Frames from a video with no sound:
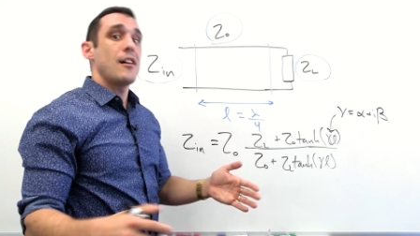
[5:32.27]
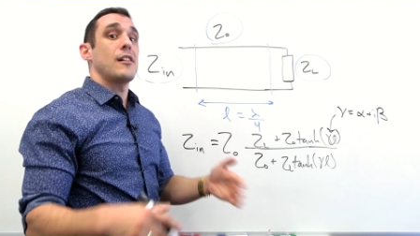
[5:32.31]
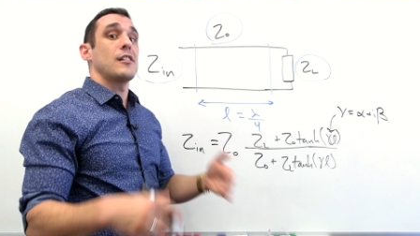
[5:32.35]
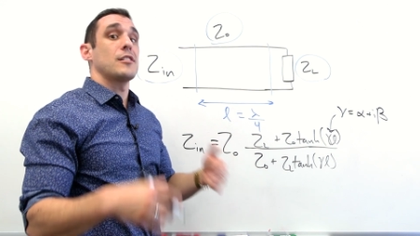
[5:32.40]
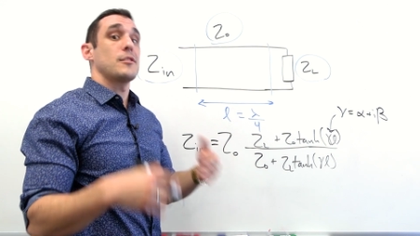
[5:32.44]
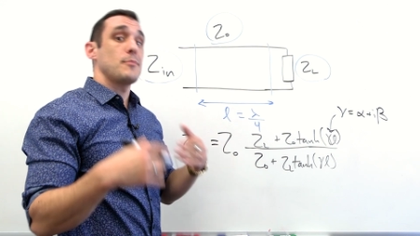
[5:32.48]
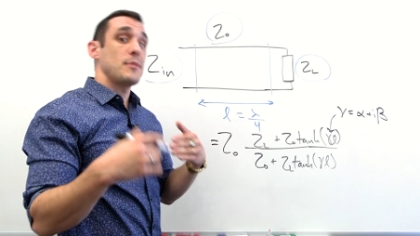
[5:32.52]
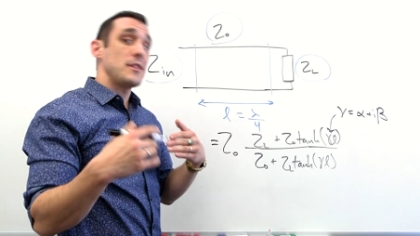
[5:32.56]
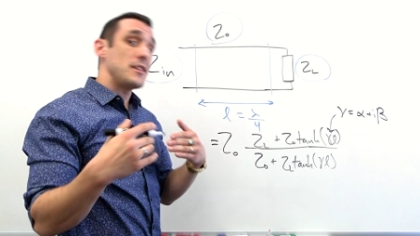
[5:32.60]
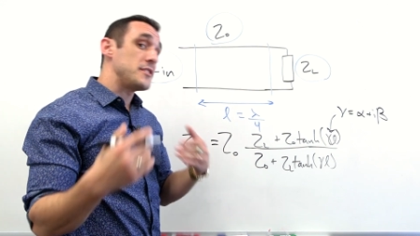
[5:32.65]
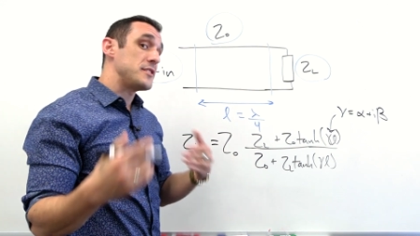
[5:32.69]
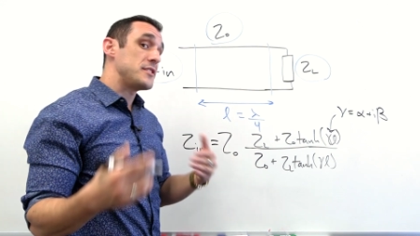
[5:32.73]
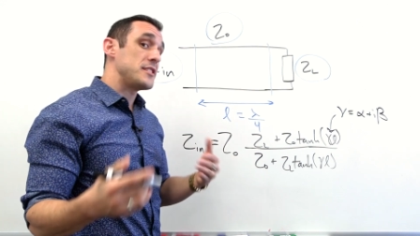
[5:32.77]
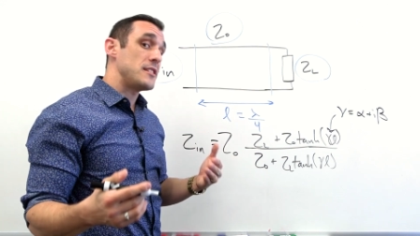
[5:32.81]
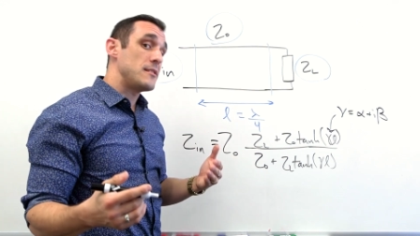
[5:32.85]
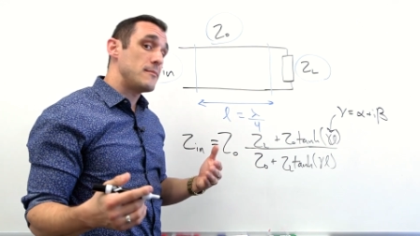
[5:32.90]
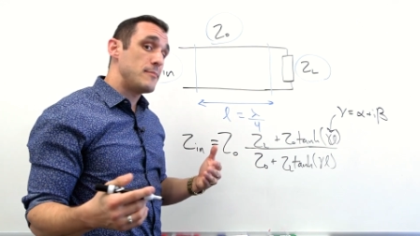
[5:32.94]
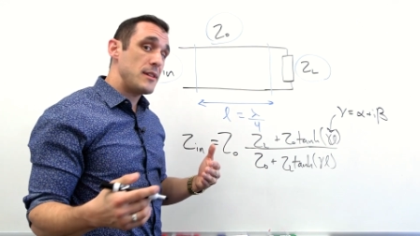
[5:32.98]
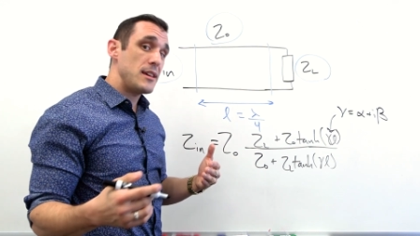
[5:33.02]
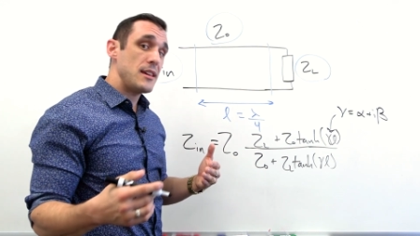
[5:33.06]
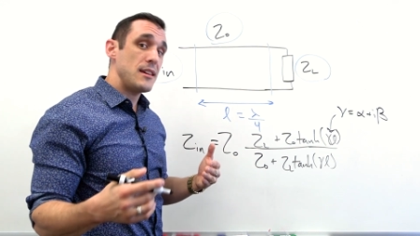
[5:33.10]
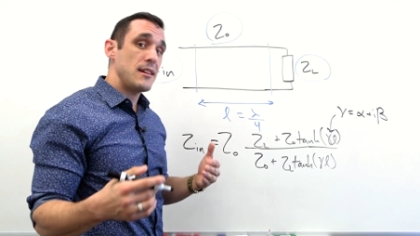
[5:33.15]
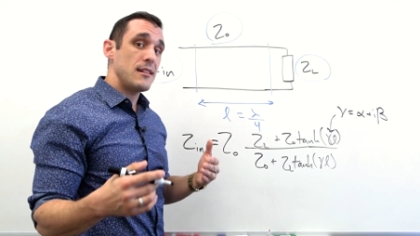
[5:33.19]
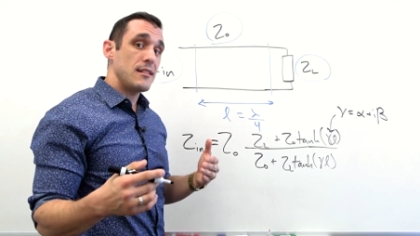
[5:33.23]
On a
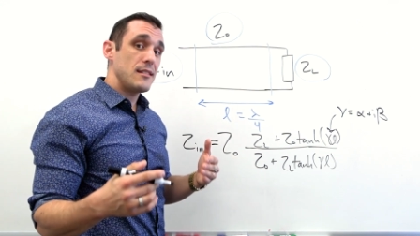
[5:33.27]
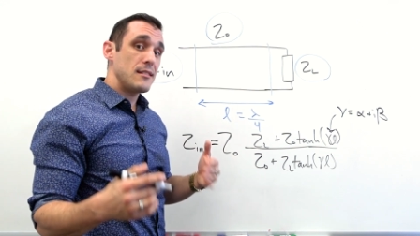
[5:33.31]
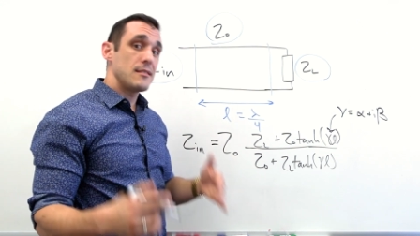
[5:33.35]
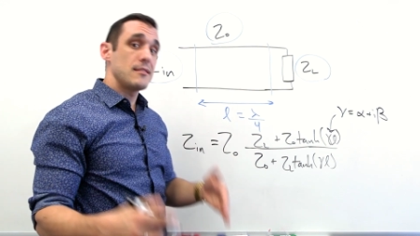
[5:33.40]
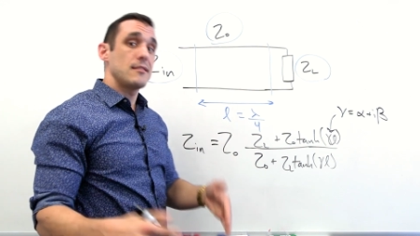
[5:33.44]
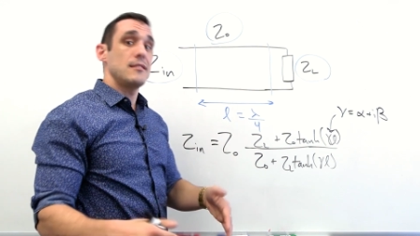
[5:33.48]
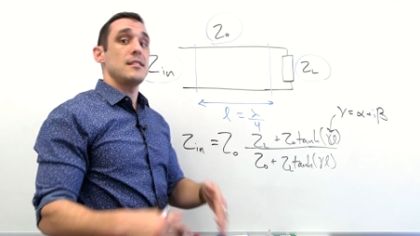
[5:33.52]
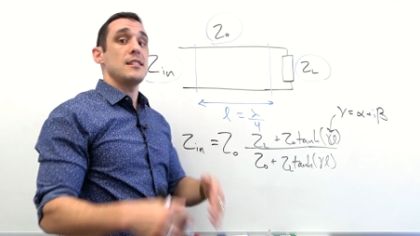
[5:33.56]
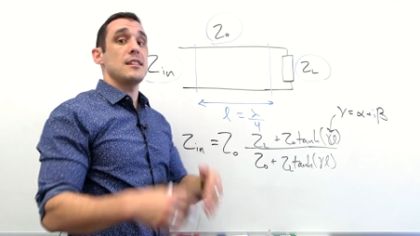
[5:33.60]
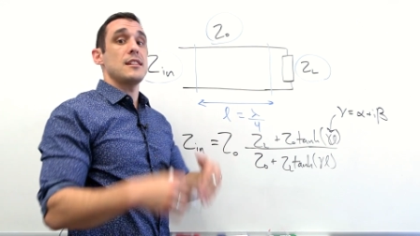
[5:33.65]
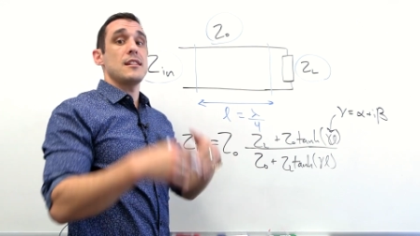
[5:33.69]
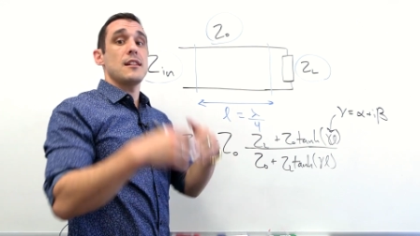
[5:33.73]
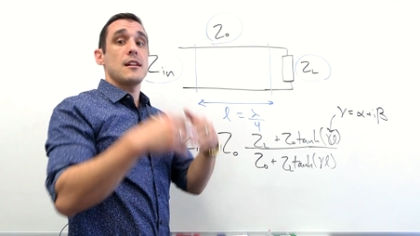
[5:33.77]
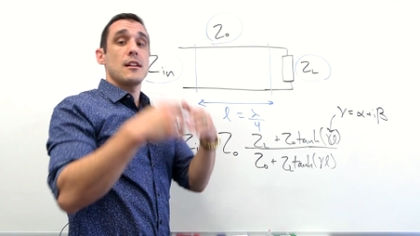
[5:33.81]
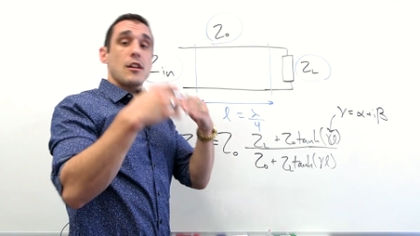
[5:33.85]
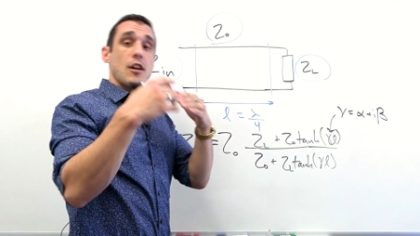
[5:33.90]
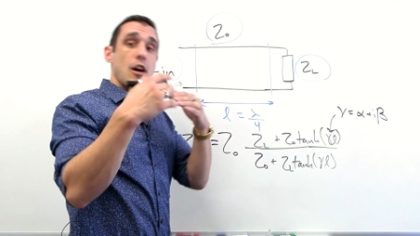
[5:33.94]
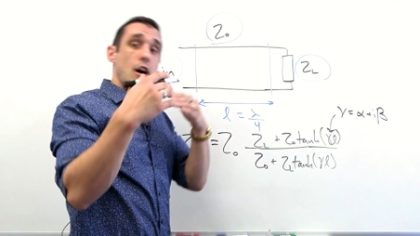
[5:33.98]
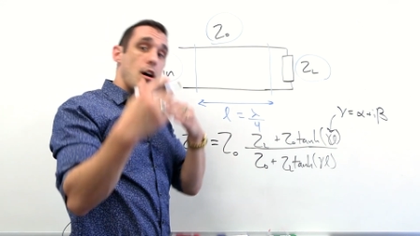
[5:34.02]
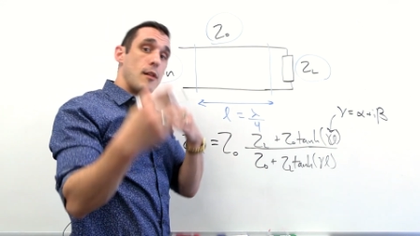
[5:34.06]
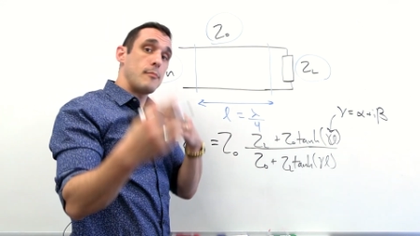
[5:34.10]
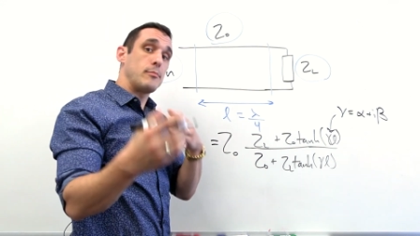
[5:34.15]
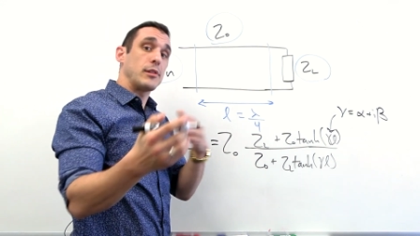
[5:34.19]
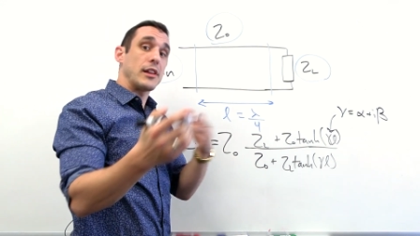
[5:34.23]
PCB, the
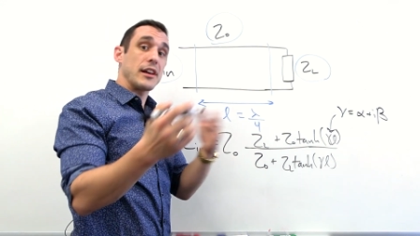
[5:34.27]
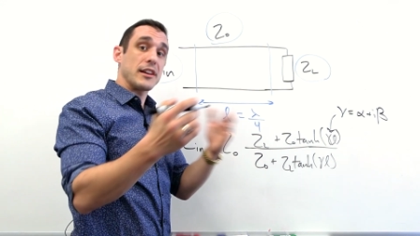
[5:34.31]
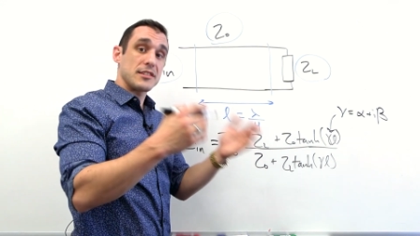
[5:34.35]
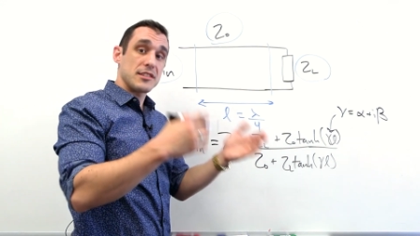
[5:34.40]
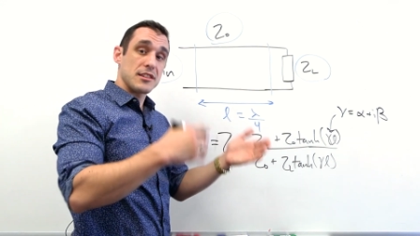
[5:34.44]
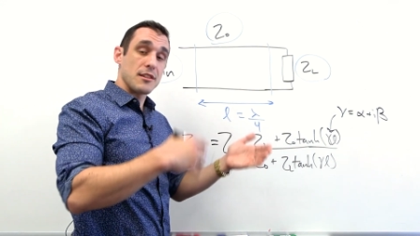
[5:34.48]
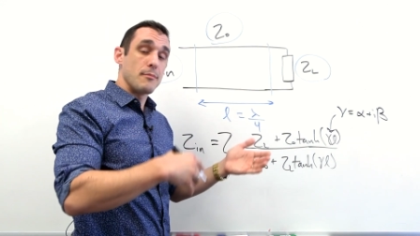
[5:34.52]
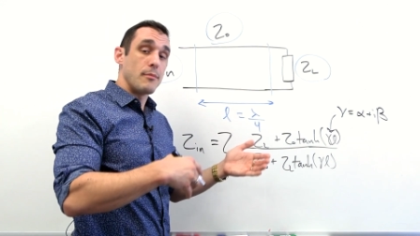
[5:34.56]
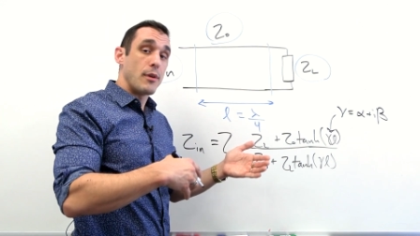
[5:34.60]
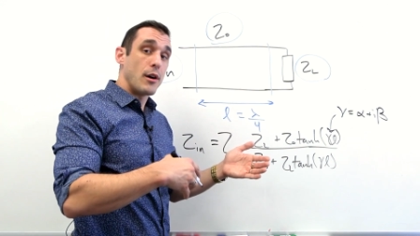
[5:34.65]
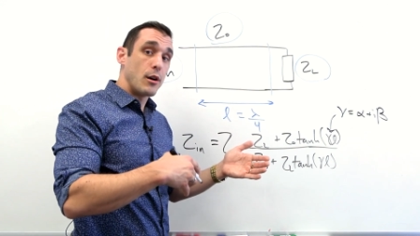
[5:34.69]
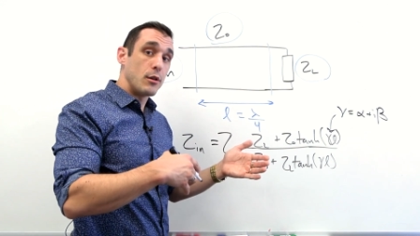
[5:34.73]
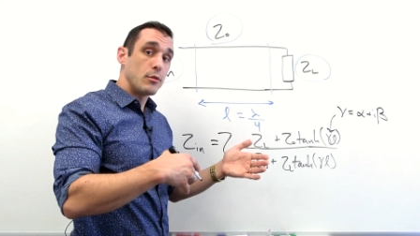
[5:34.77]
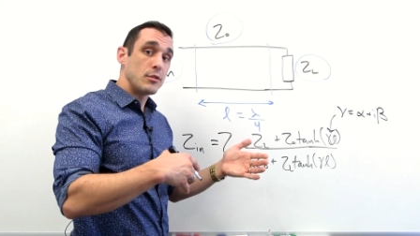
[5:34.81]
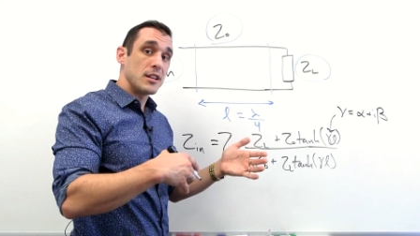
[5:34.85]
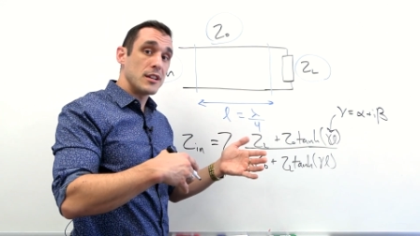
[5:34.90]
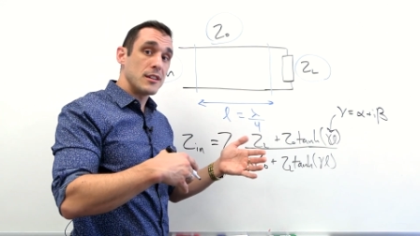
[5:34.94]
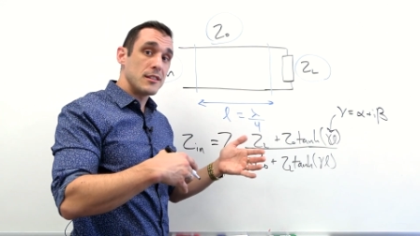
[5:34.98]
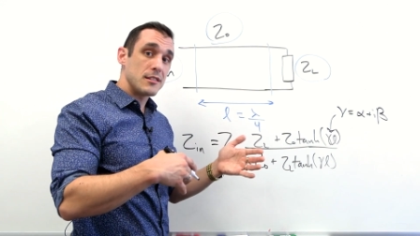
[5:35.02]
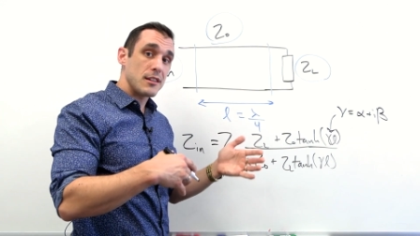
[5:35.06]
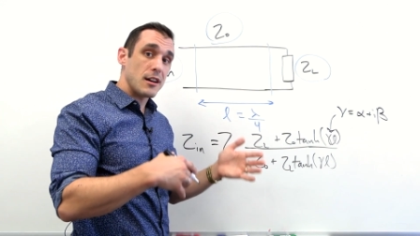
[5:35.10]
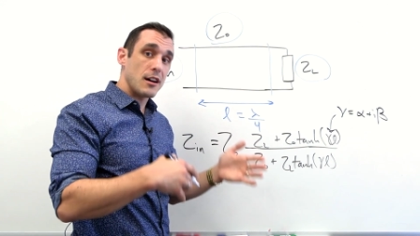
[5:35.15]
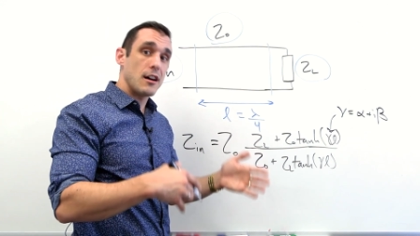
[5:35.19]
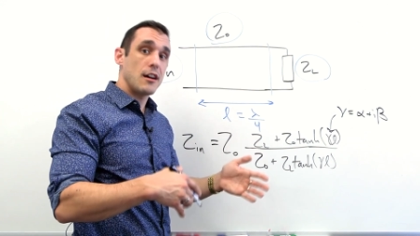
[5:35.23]
complex component